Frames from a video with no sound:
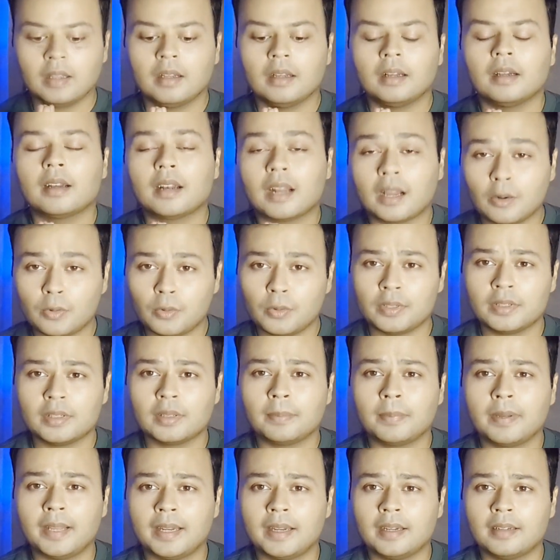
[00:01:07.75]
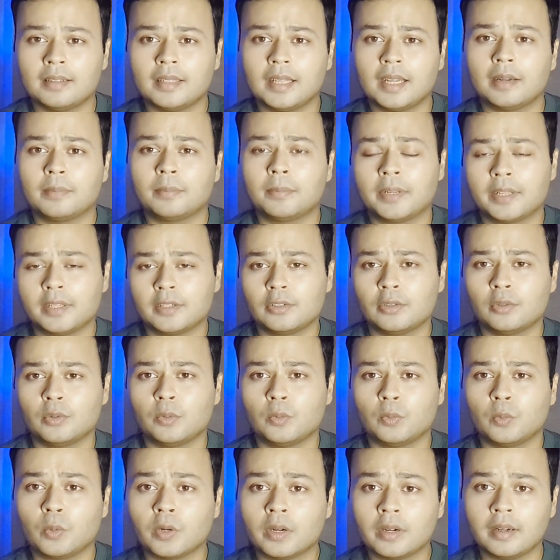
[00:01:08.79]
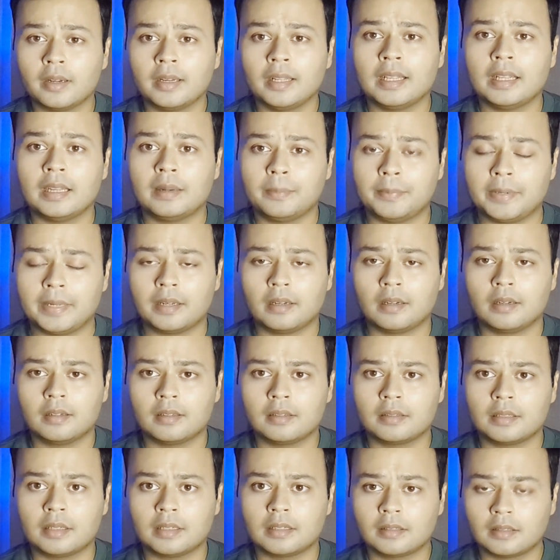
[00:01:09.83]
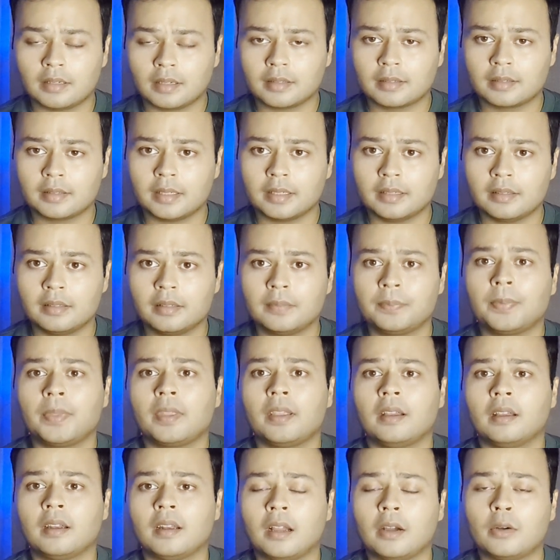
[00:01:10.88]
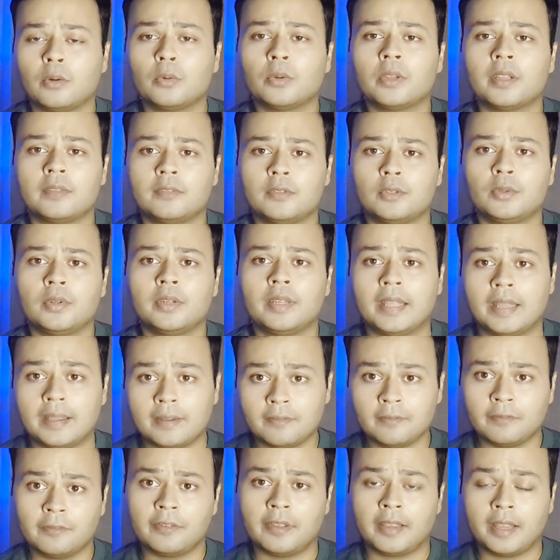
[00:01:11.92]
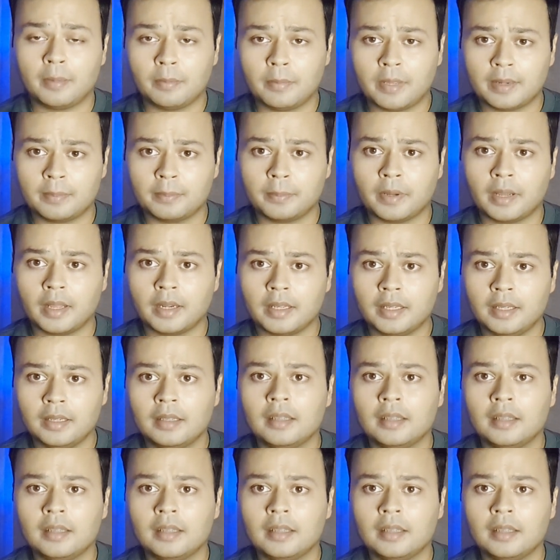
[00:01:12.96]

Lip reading: Rahu is a planet that brings you worldly and materialistic success. Rahu gives you name, fame, and money.